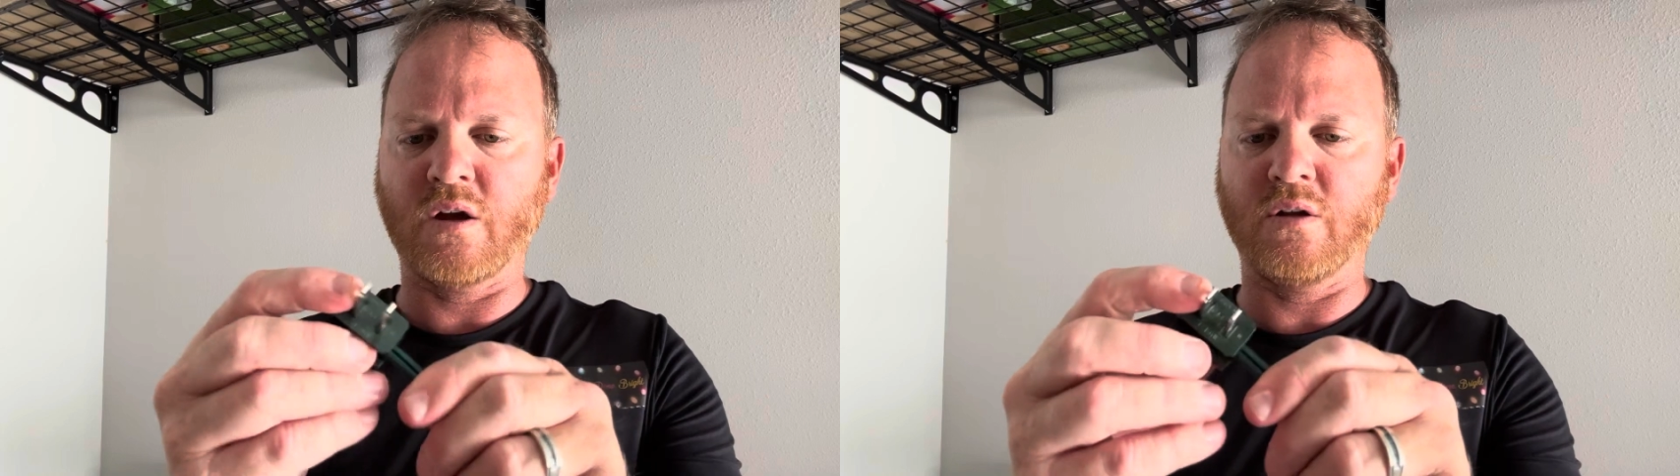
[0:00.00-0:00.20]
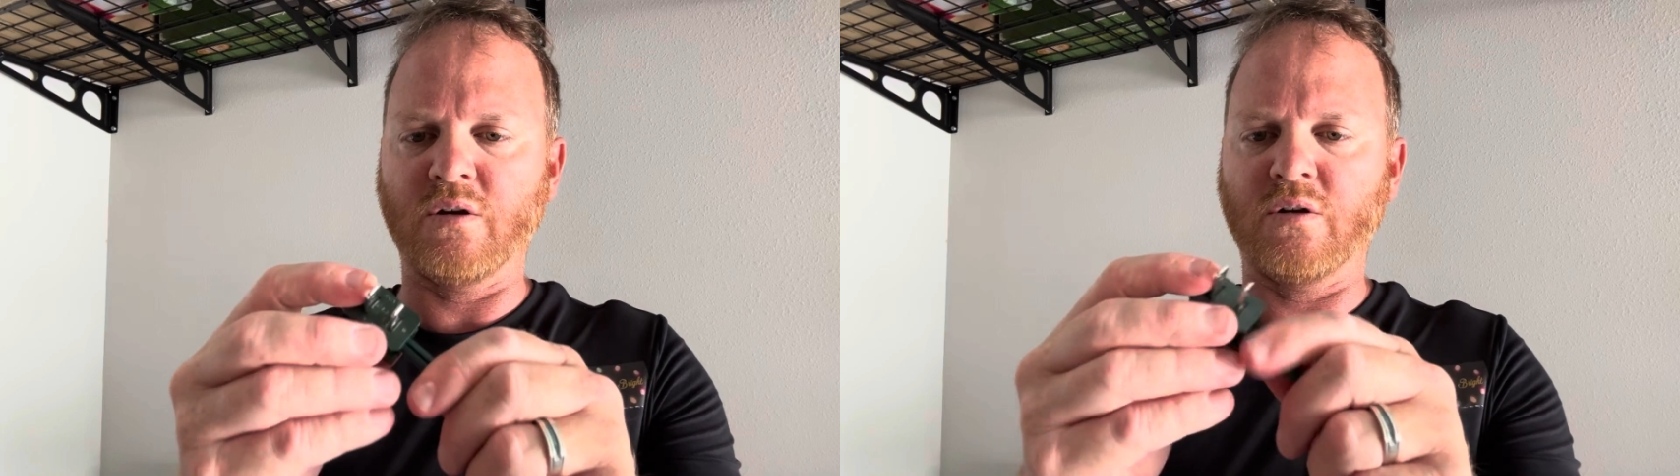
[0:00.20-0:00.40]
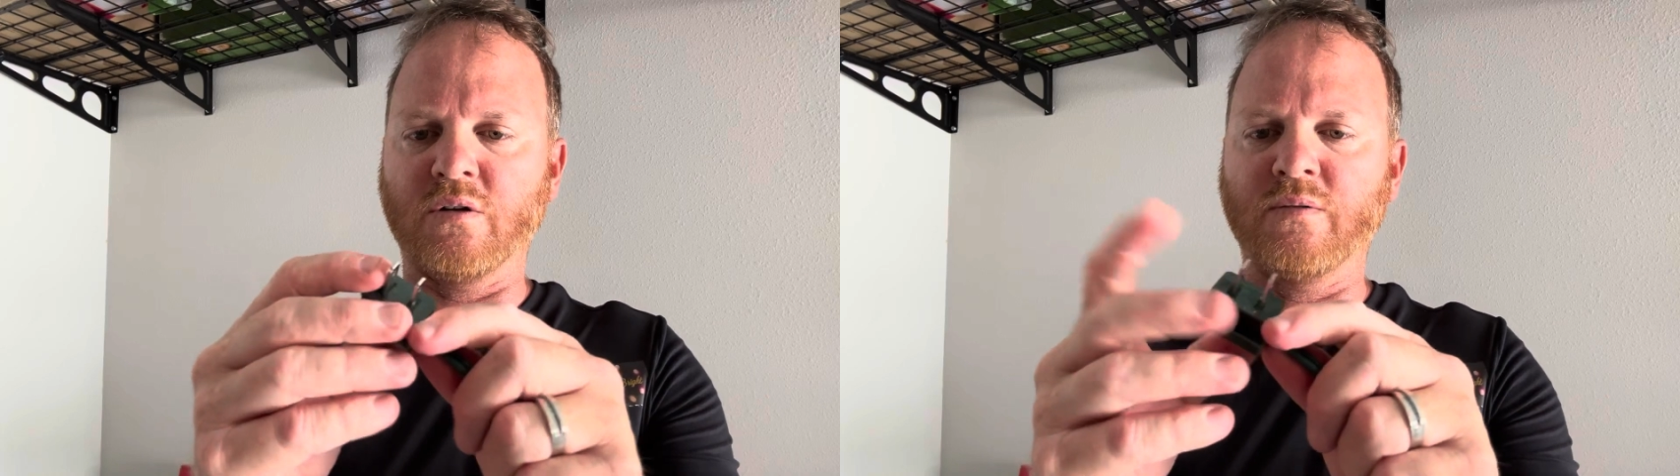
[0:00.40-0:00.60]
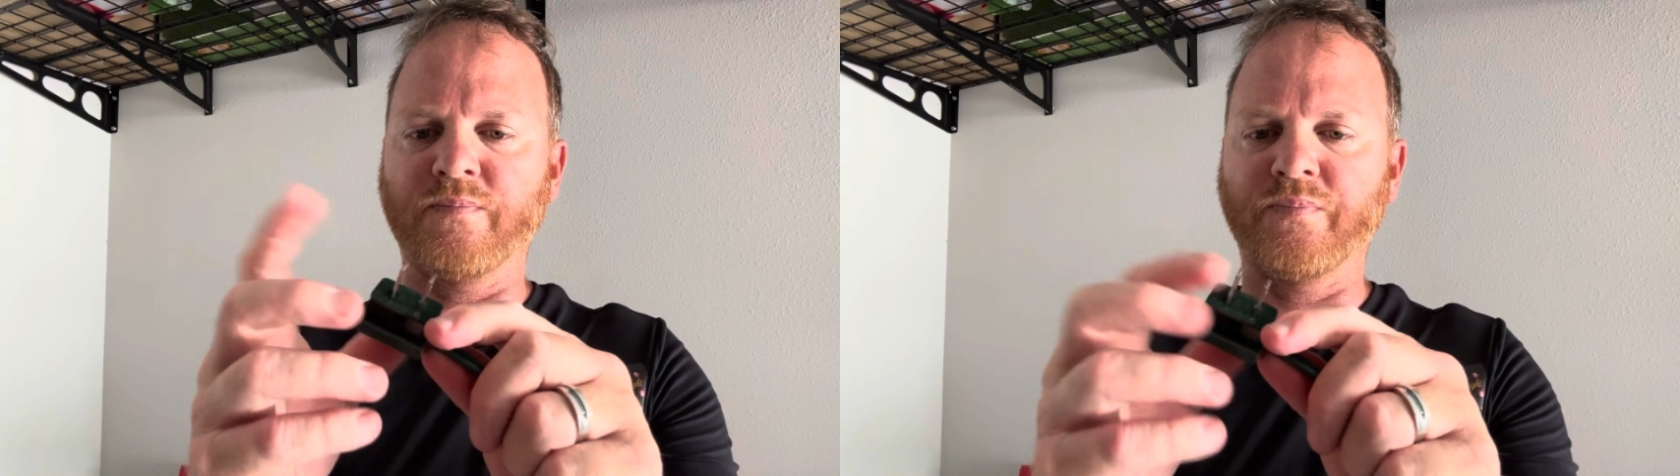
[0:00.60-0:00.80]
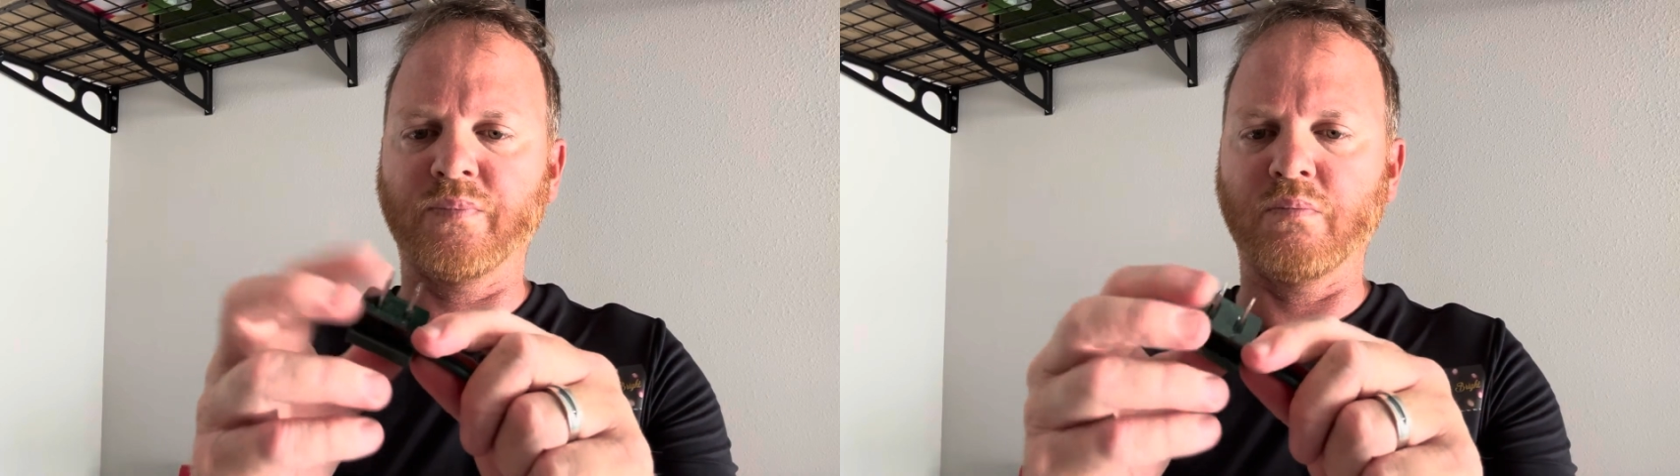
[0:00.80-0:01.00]
your
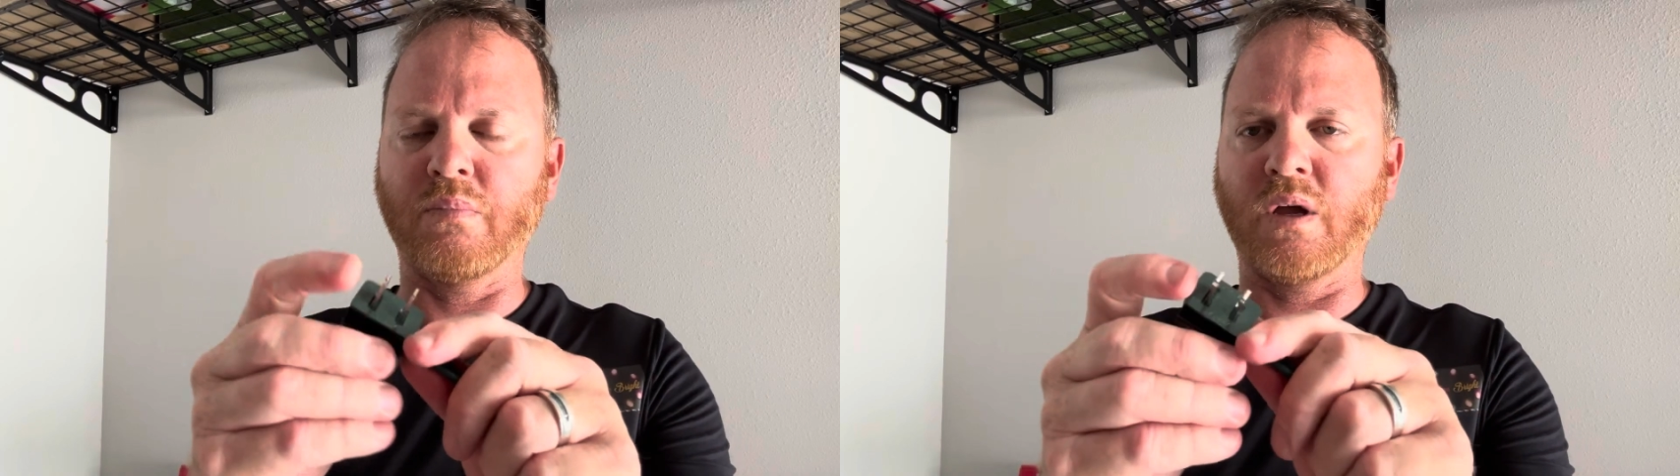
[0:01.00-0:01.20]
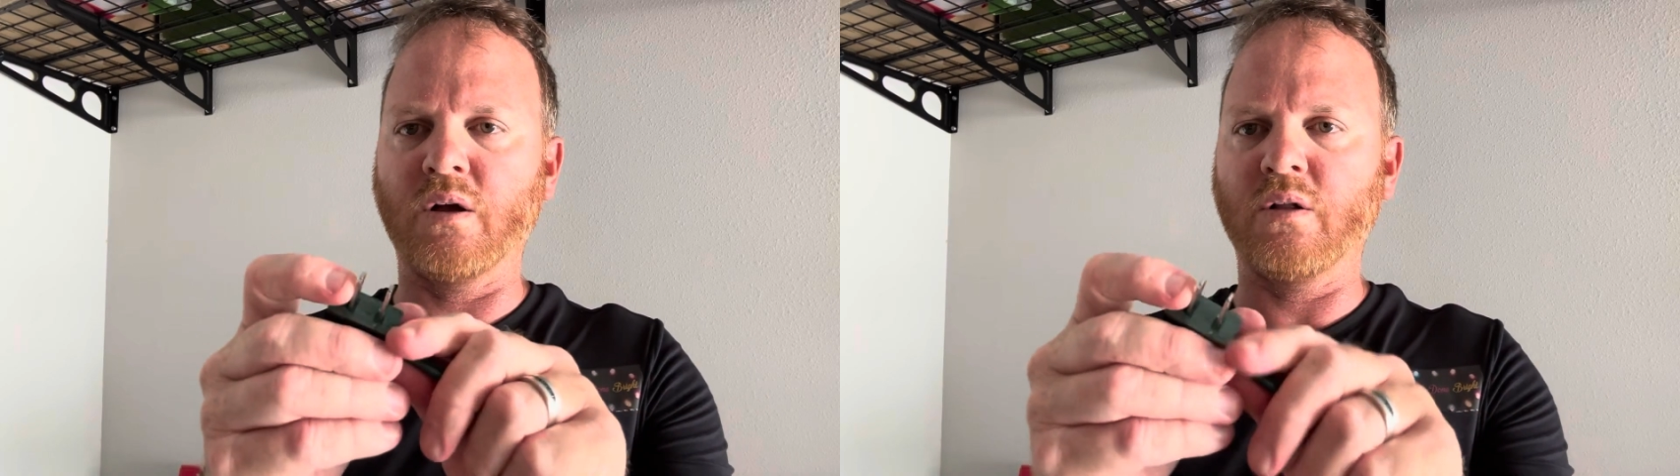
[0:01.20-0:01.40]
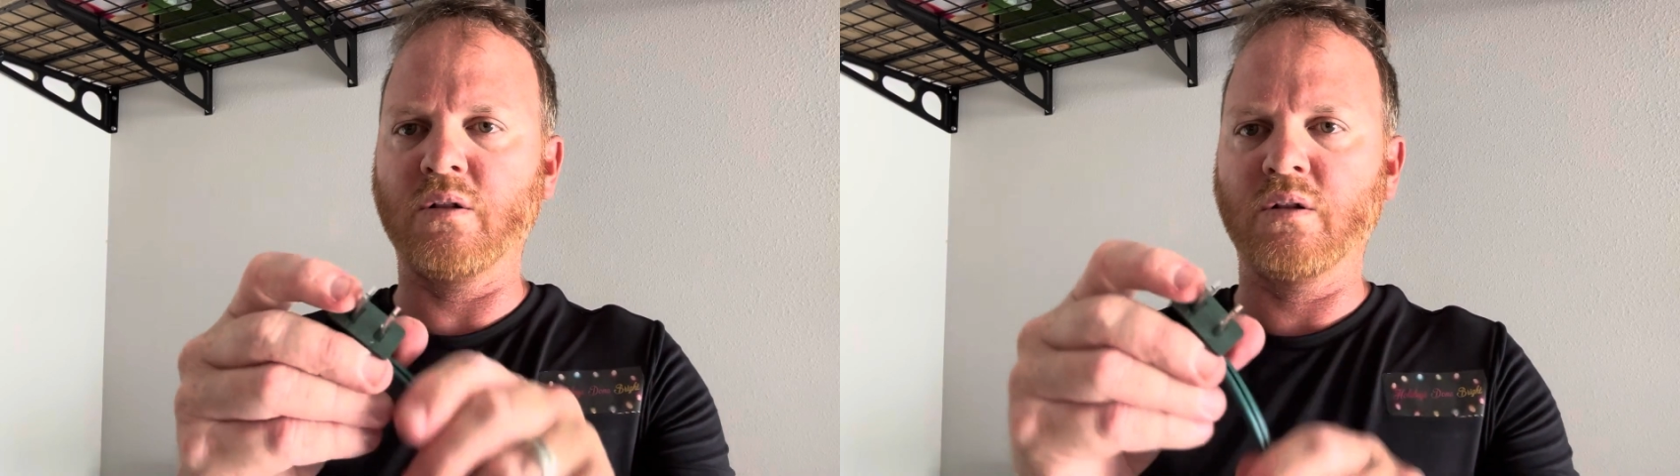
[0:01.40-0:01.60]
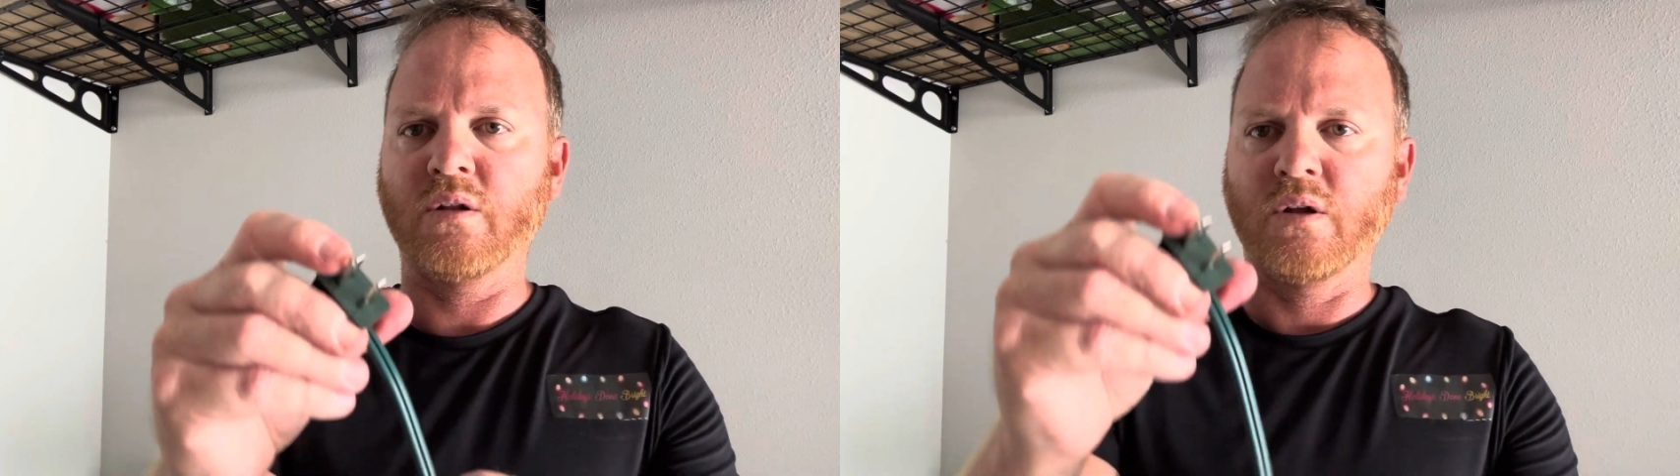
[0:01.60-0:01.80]
male